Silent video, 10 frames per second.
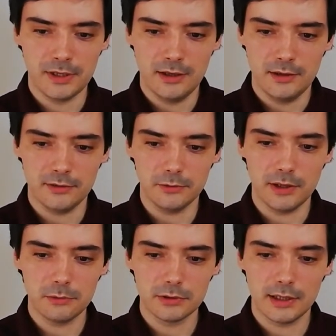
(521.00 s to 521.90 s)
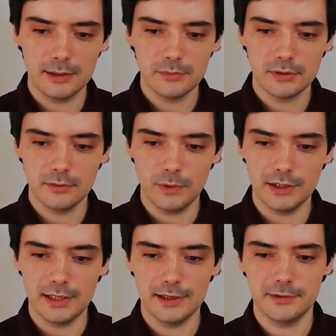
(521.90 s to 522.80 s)
So I will come when
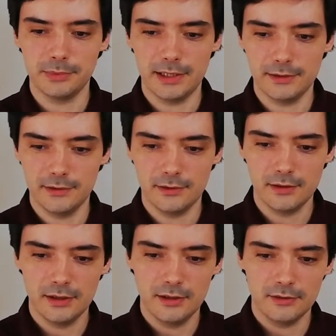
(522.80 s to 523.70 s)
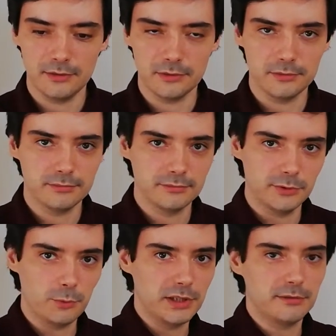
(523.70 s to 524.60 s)
he has paid. So
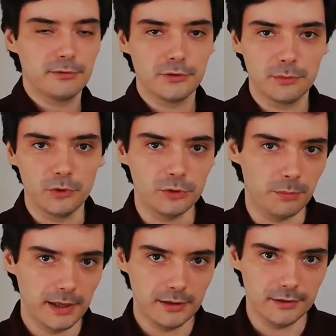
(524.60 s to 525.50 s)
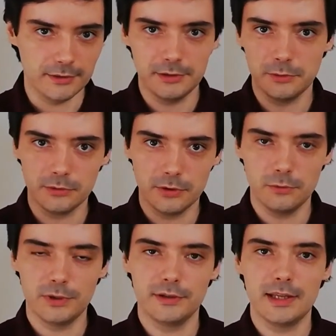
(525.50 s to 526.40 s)
you're waiting for someone to pay and then you'll go
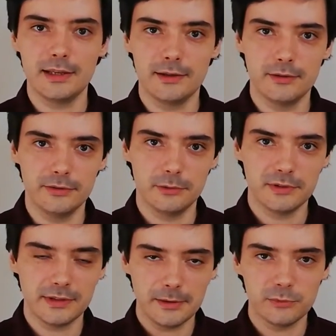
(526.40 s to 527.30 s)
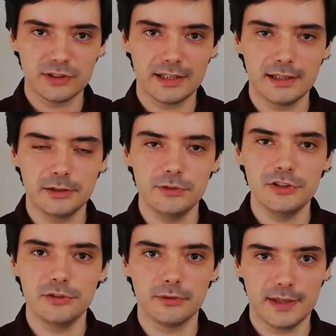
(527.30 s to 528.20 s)
one day. So it's almost like a
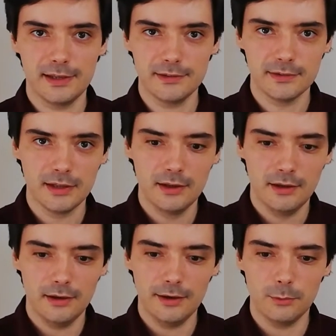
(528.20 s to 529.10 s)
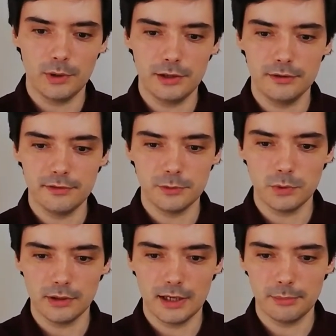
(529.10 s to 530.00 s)
conditional case where an event
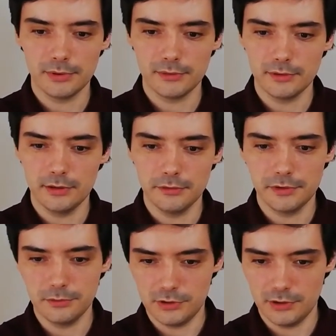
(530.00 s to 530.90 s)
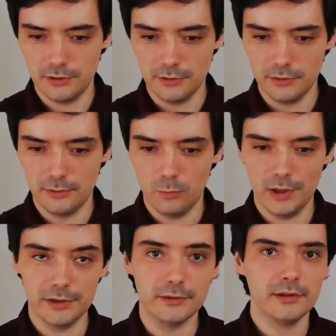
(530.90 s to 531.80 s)
will happen in the future
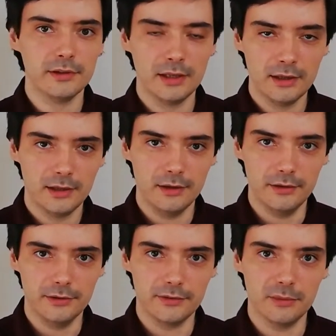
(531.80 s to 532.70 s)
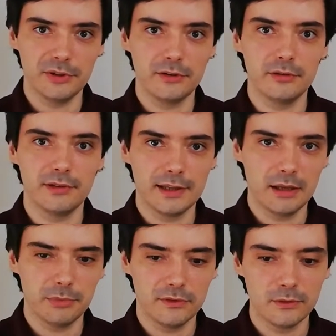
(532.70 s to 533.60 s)
when some other event
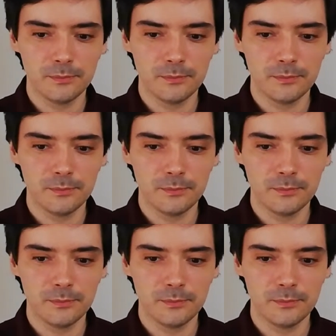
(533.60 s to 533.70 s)
happens.